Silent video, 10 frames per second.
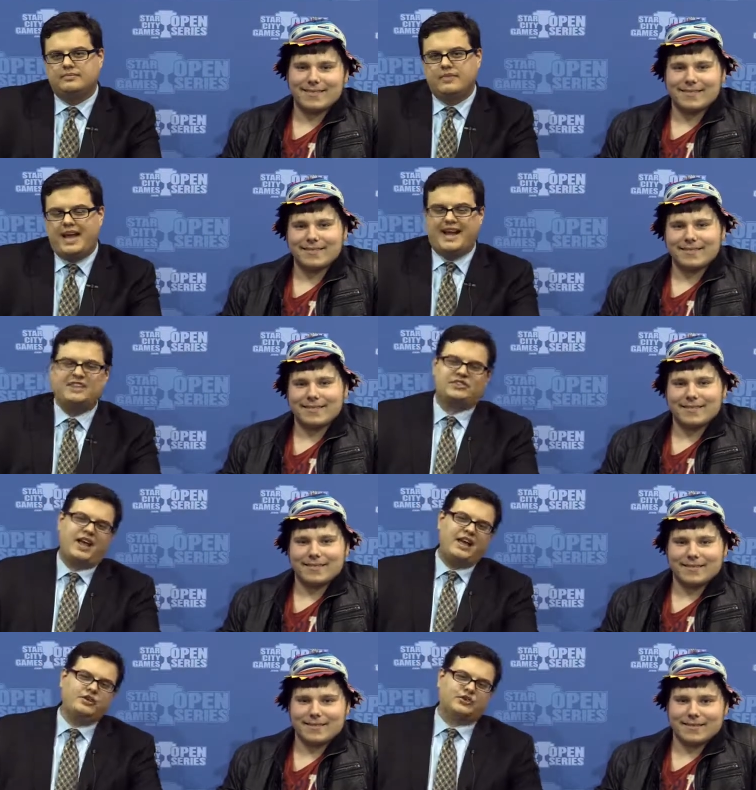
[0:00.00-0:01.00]
Speaker 1: Hey guys,
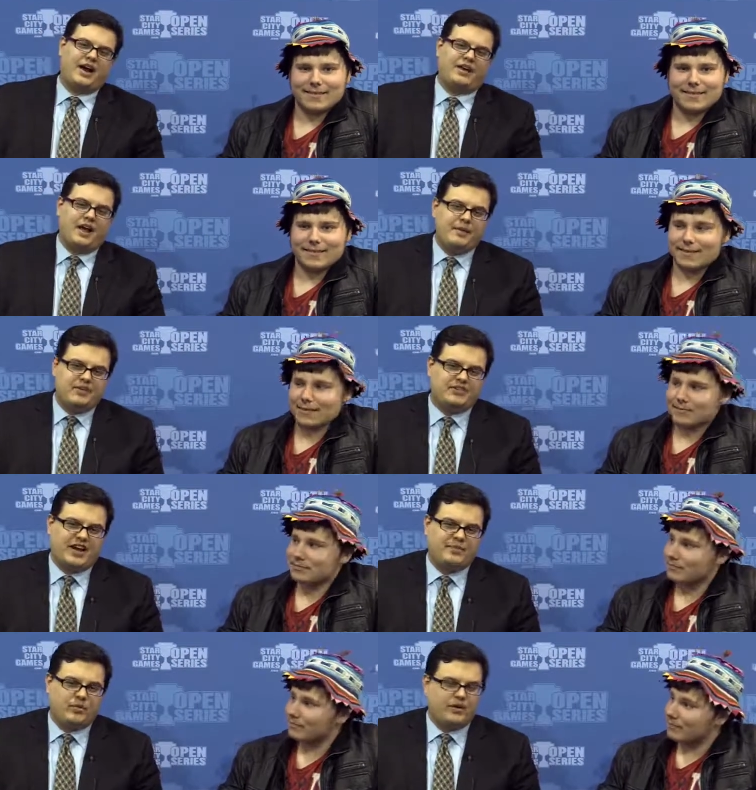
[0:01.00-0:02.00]
Andrew Shrout. I'm here in the
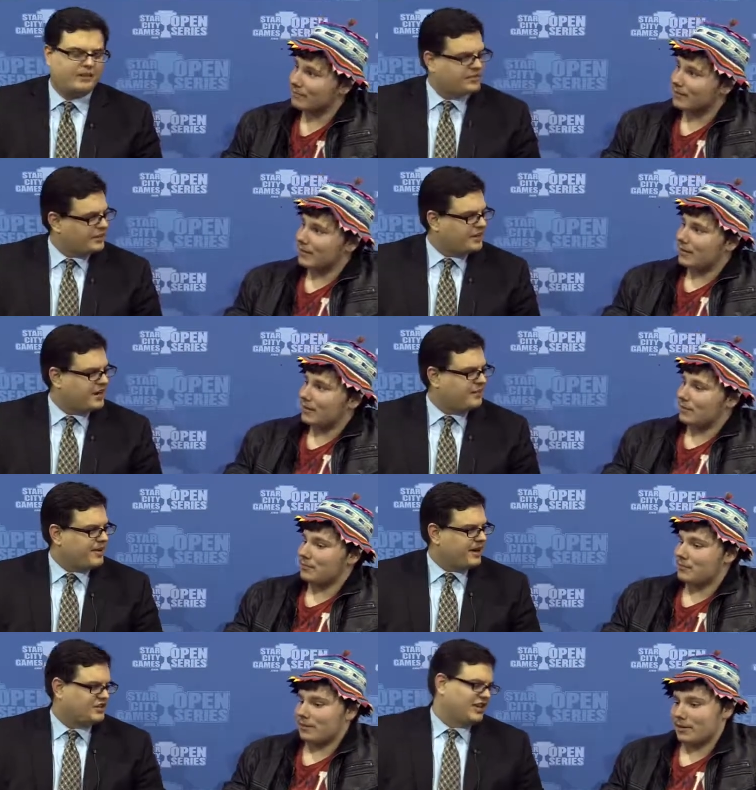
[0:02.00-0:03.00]
sideboard. I'm sitting with Aaron
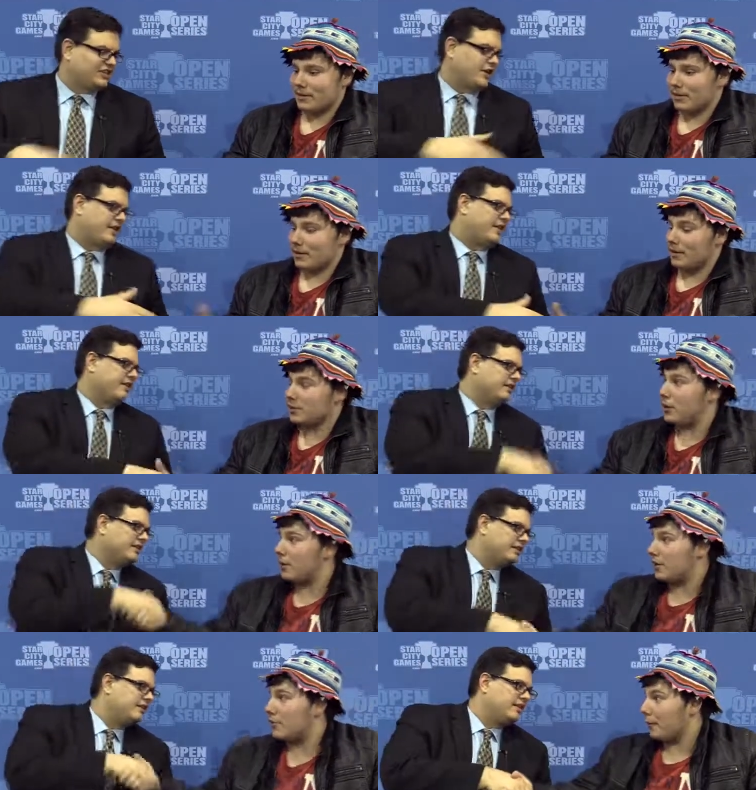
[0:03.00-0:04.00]
Barich. How's it going, Aaron? It's going
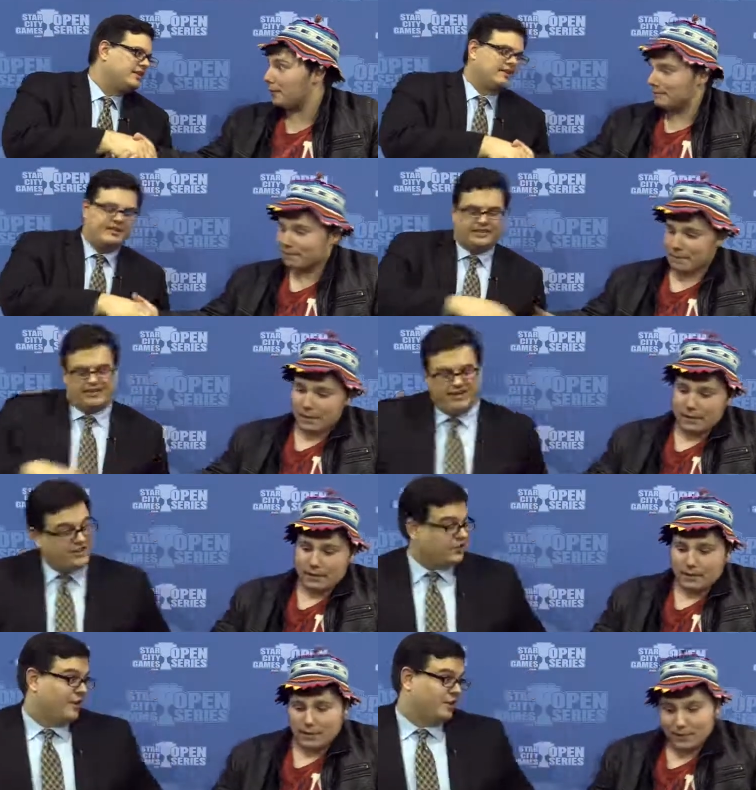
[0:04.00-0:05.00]
great, Shrout. It is
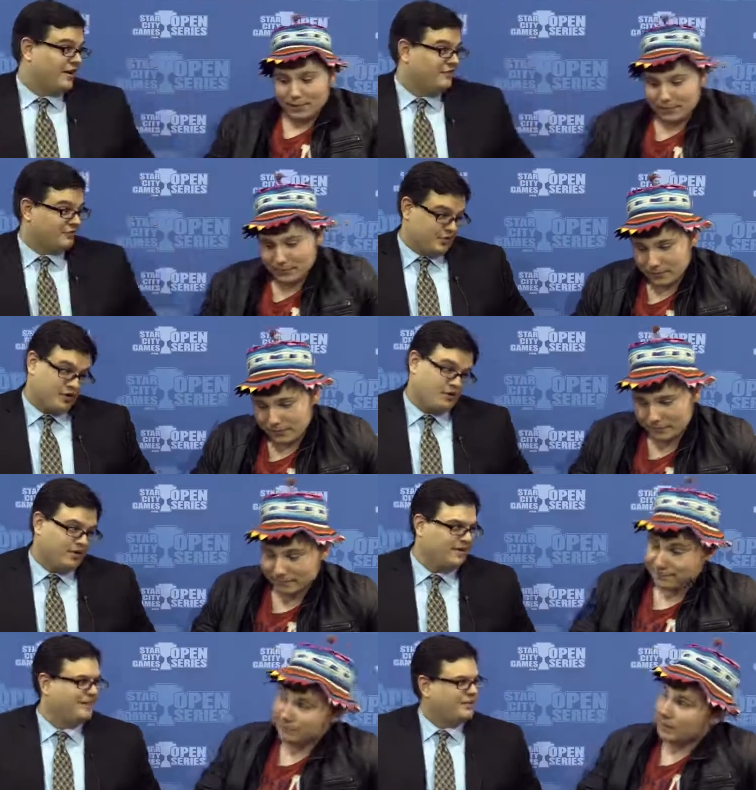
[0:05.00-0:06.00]
going great for you.
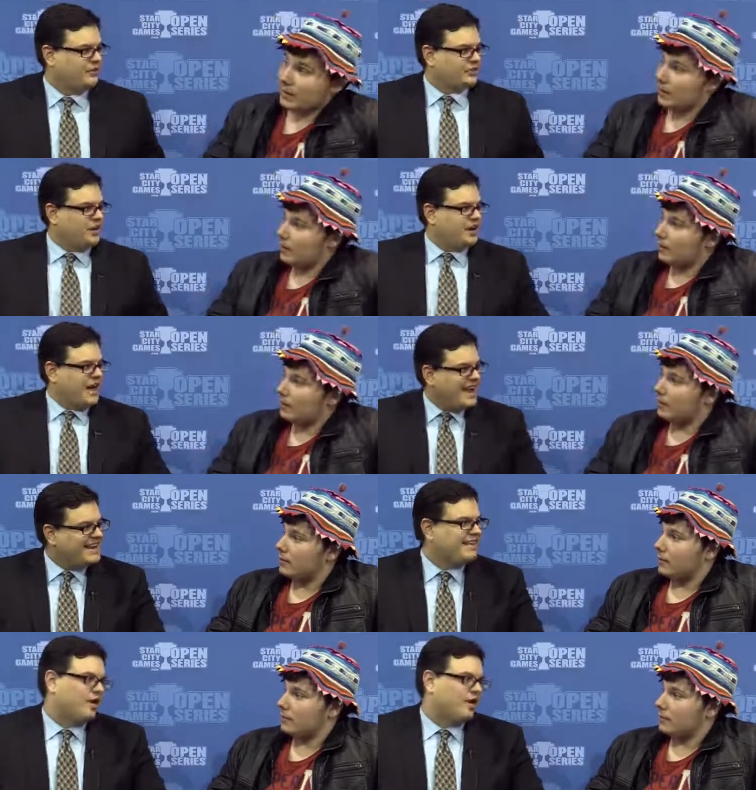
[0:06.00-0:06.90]
You have started eight and